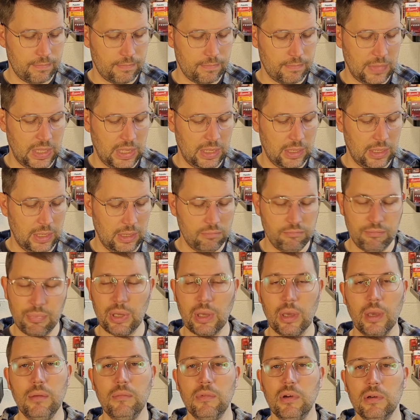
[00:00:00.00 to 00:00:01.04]
it
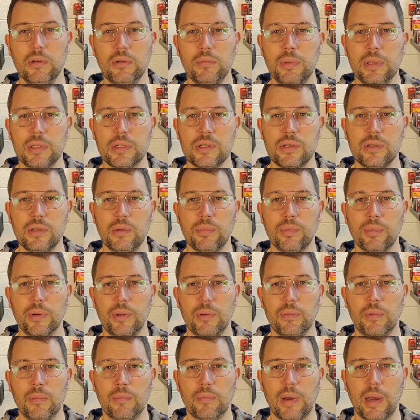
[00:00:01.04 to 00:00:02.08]
became a little bit slippery
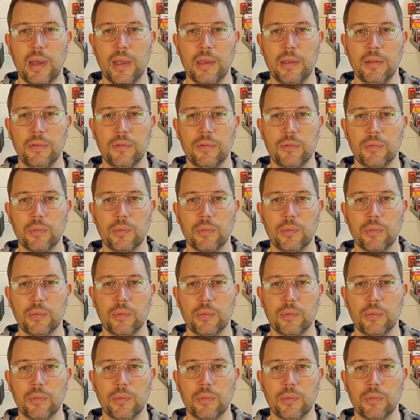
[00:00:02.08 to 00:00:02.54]
when my hands